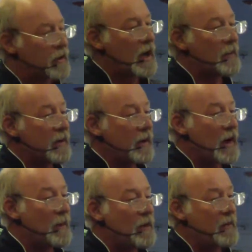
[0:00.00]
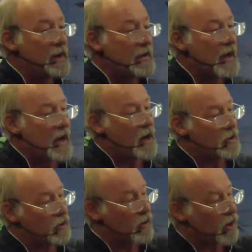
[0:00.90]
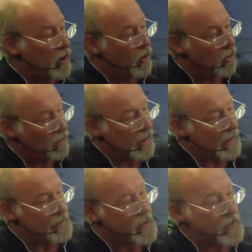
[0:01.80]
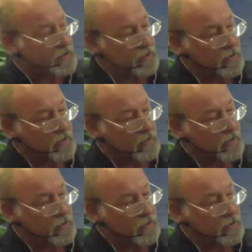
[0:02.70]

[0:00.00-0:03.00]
I'm gonna make the hair look a whole lot nicer.